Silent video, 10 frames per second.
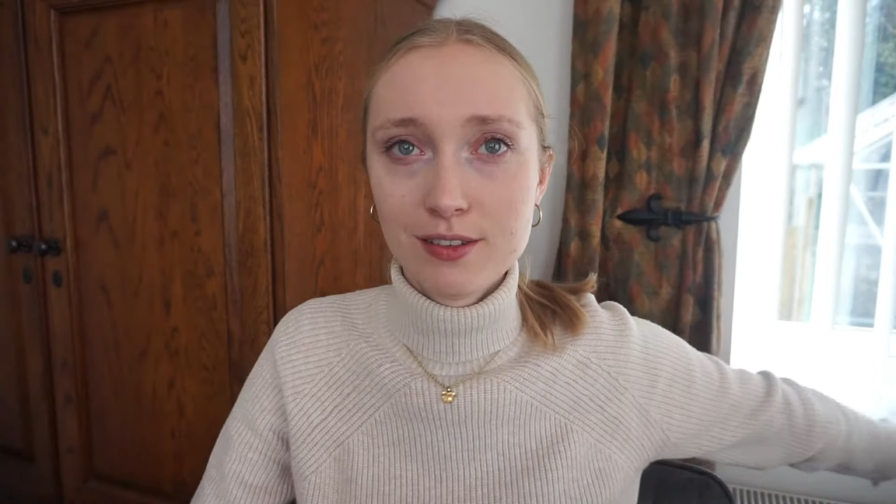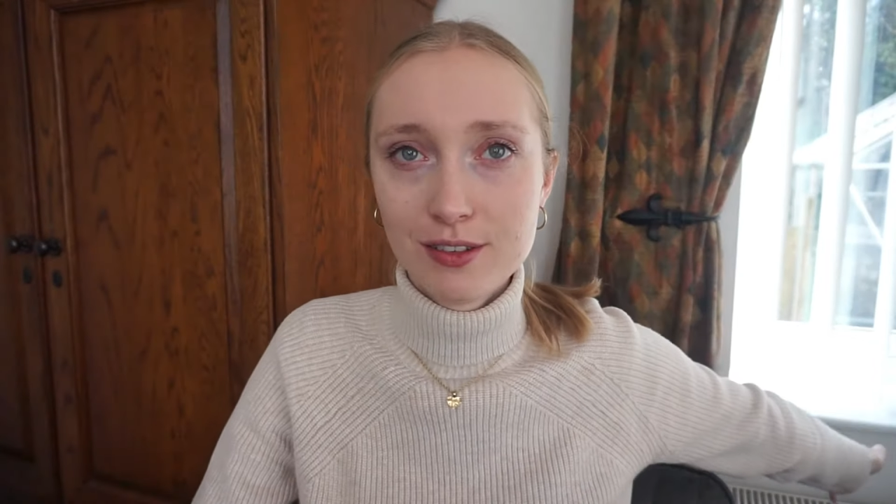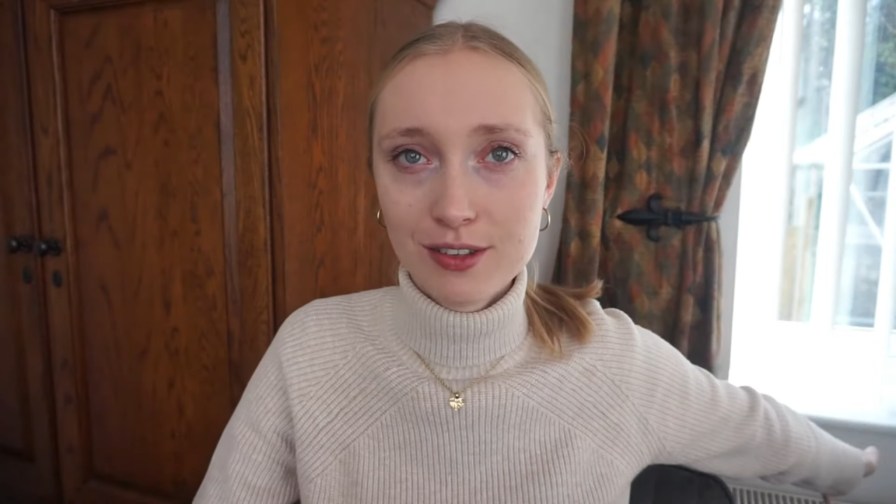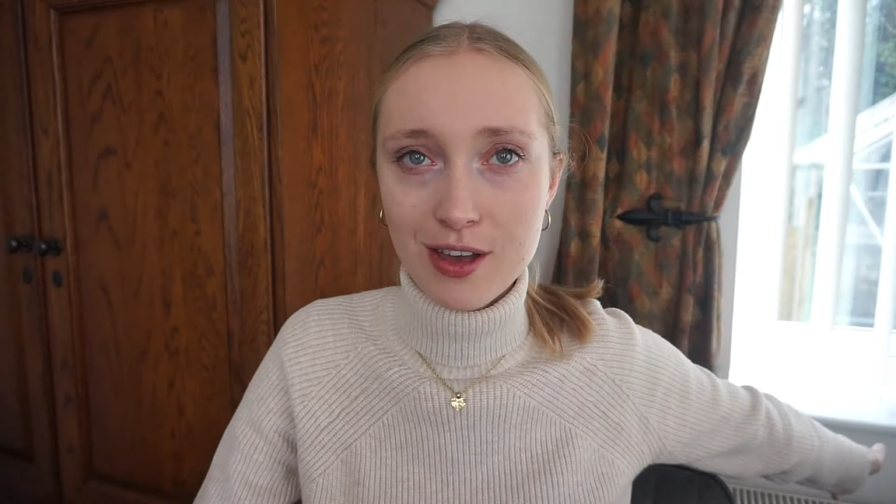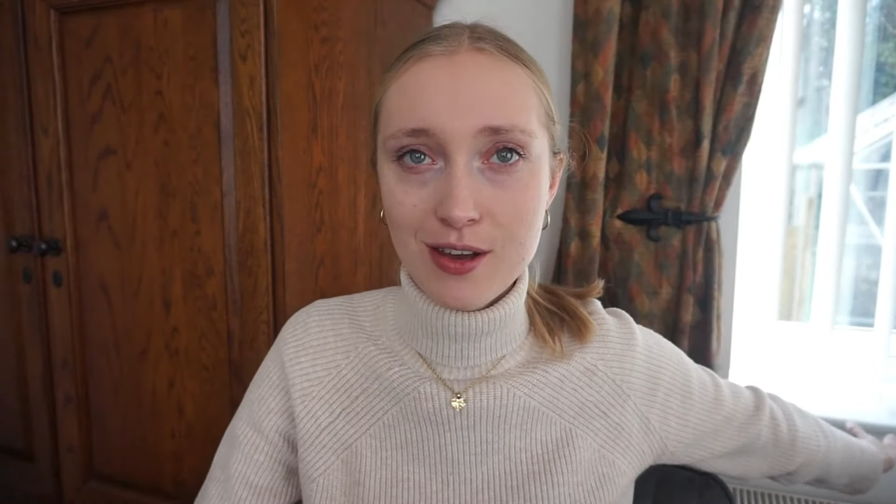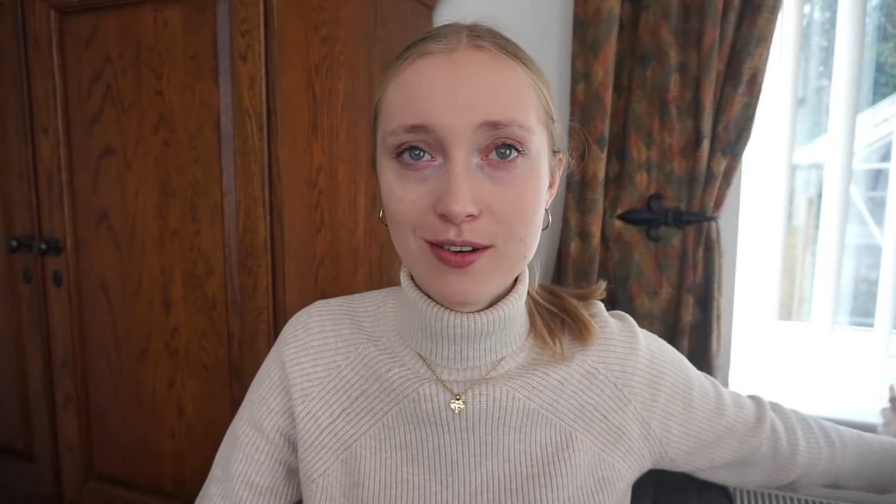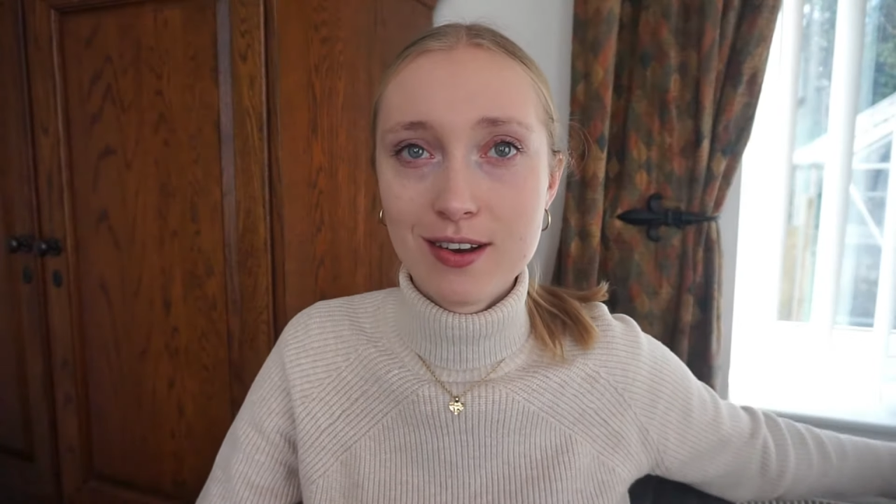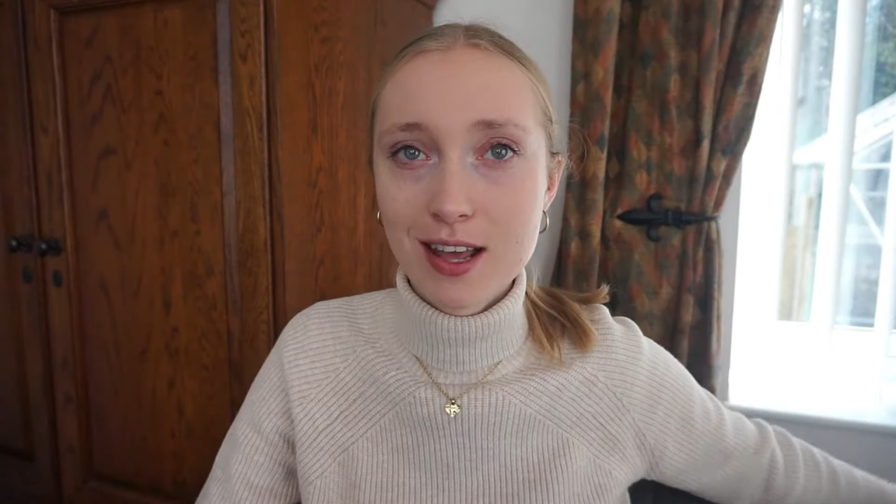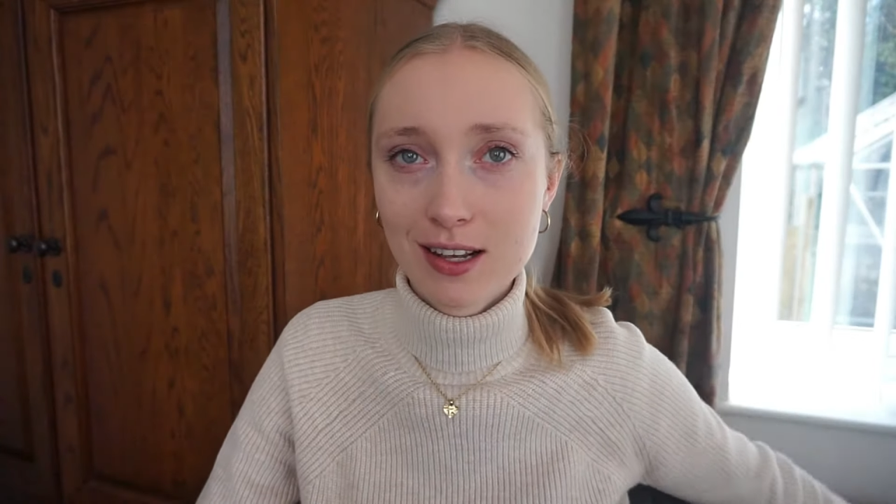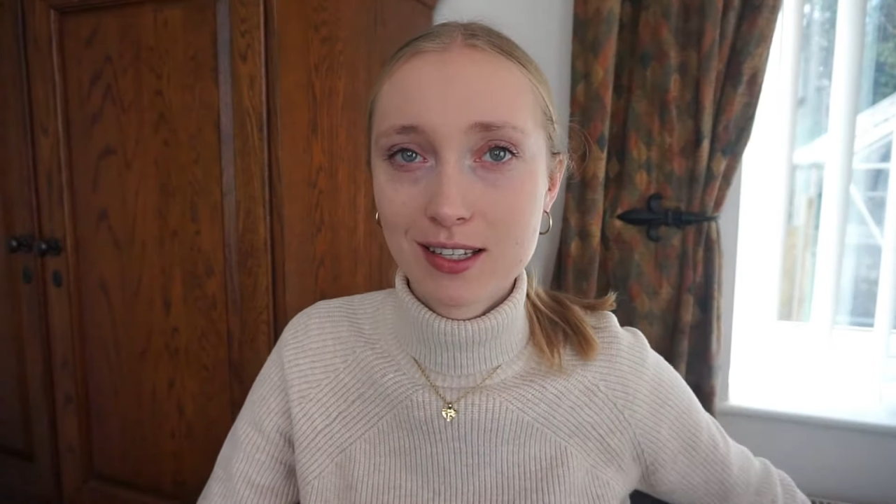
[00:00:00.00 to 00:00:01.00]
So
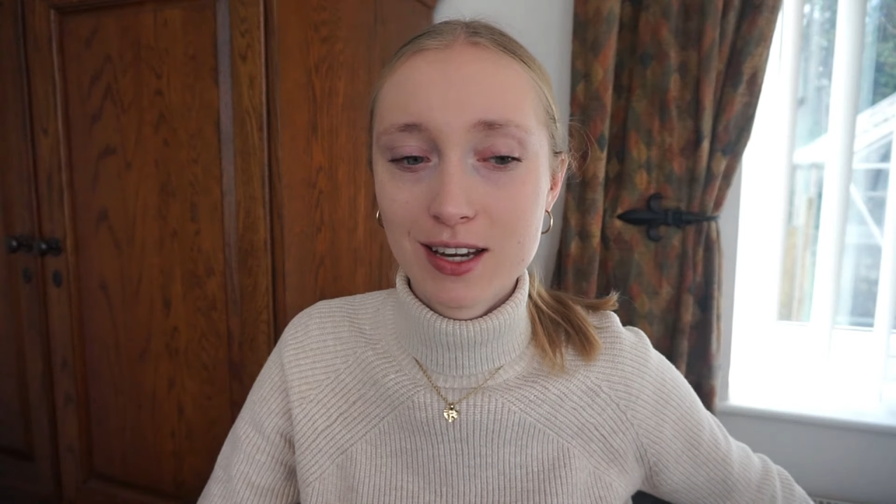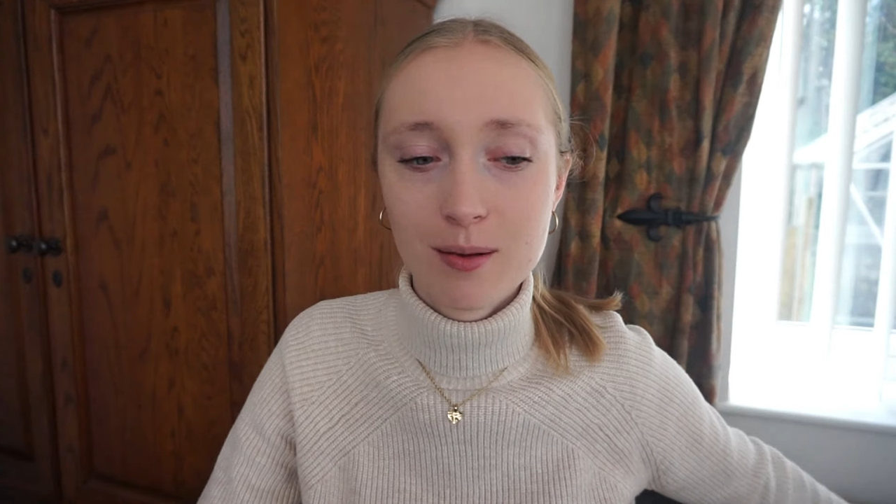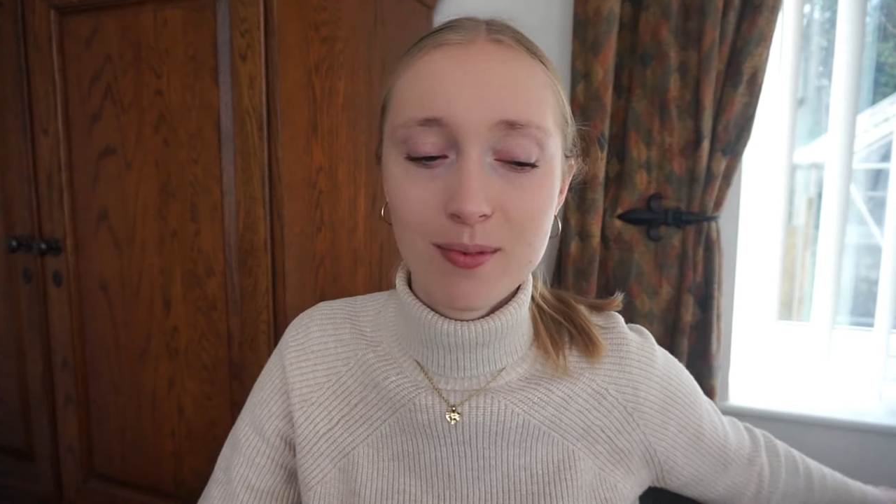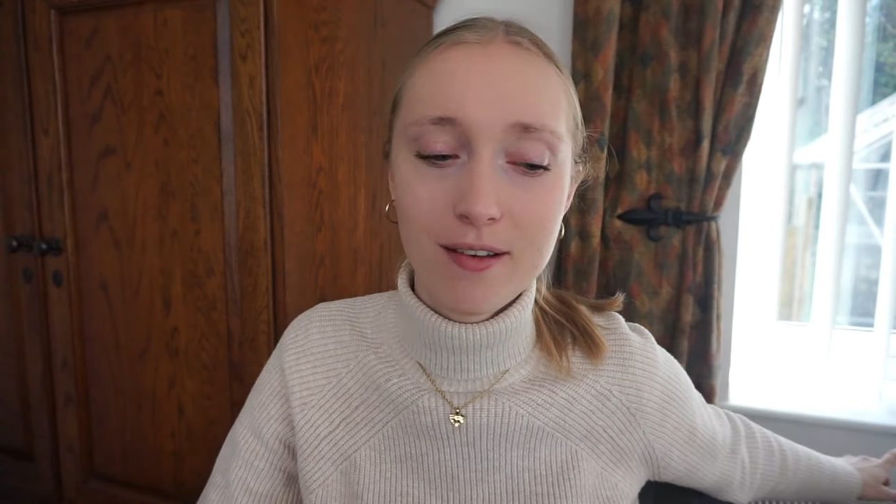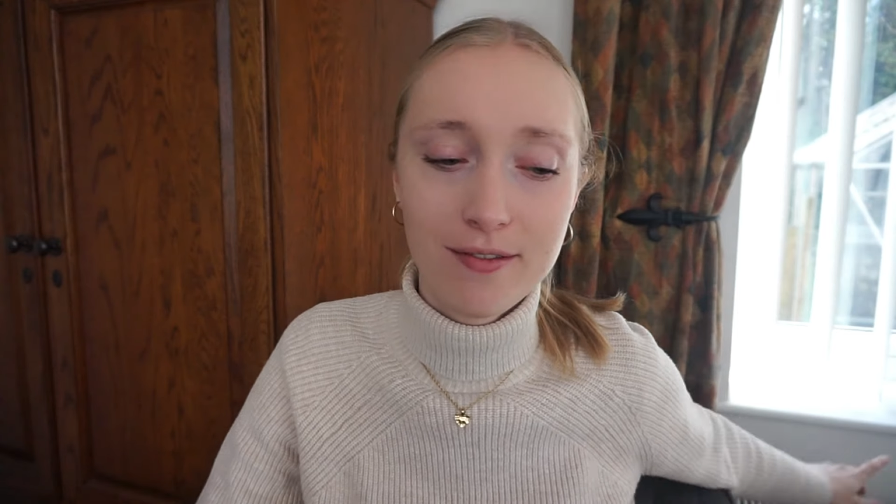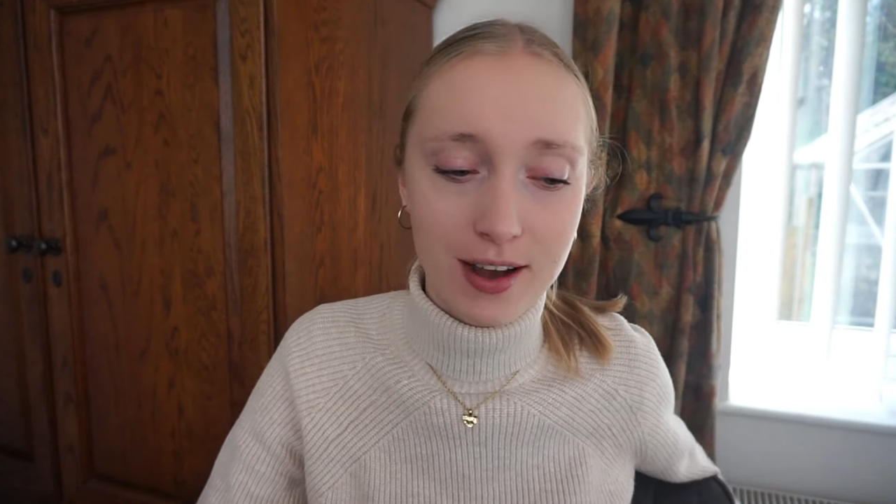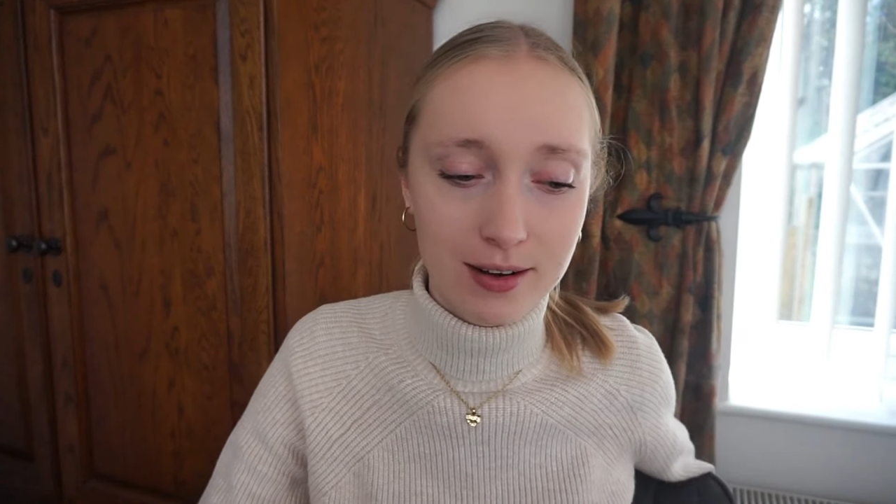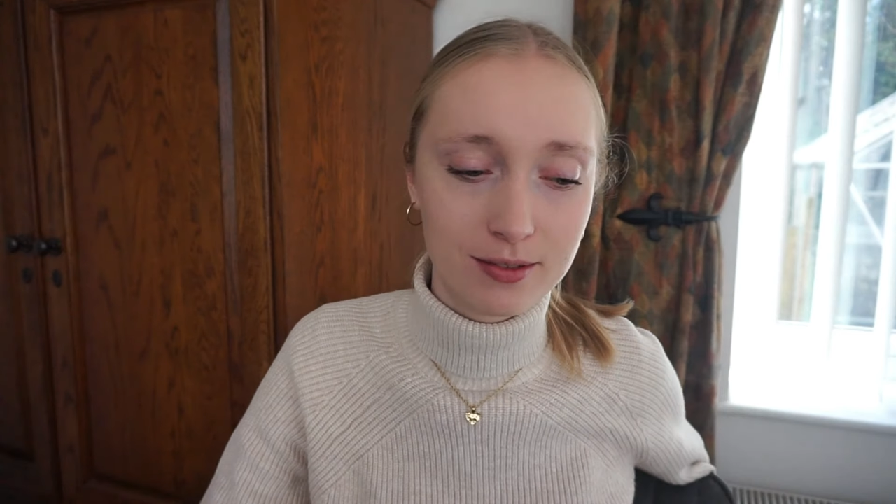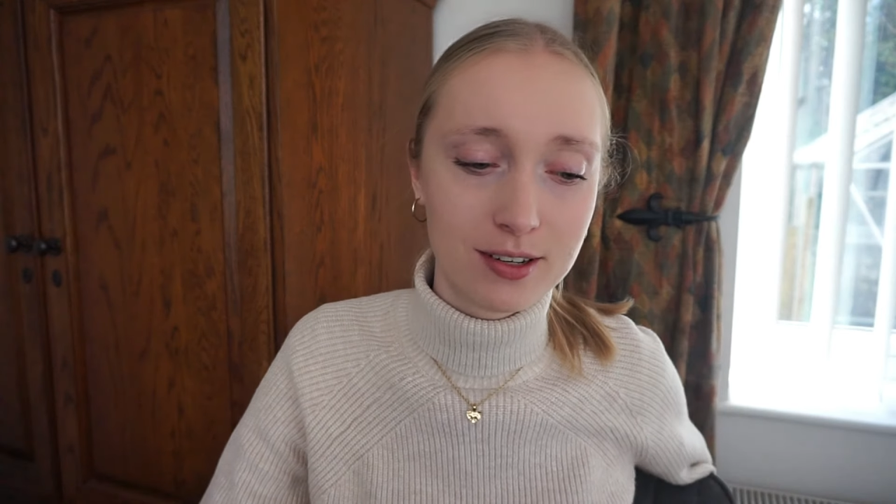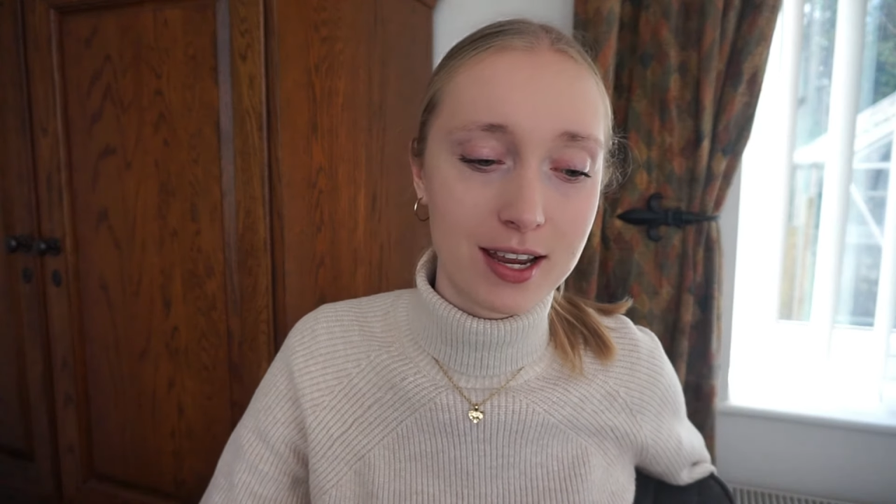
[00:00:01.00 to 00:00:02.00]
next up I found